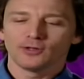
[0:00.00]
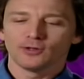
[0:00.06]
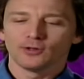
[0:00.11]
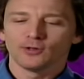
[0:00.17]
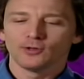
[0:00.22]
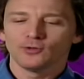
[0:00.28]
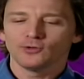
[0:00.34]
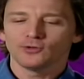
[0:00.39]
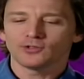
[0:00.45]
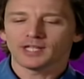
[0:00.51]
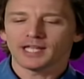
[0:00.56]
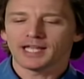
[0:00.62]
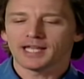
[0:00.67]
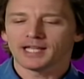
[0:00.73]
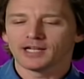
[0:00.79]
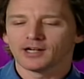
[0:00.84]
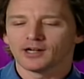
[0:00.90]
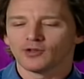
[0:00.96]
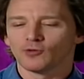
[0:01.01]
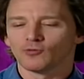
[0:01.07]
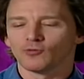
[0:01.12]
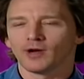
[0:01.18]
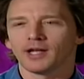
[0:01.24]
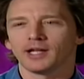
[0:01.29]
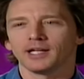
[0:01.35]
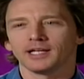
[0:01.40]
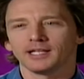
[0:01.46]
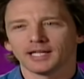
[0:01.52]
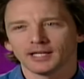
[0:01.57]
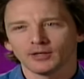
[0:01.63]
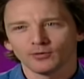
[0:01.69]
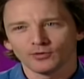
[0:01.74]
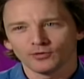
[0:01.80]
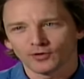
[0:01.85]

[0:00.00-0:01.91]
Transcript: loose hand on the rein, and yet he was